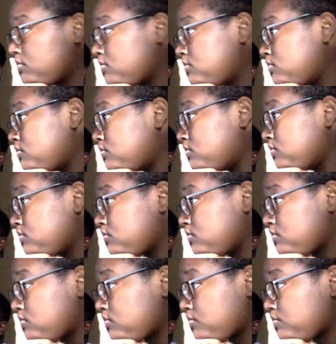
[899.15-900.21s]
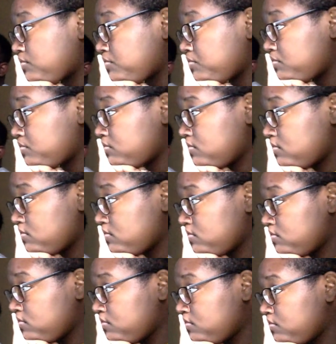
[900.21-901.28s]

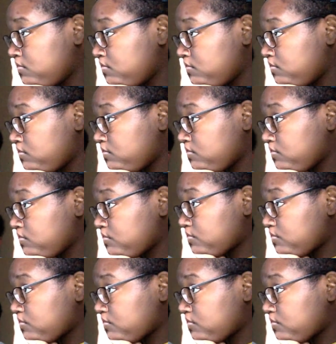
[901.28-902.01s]
[no speech]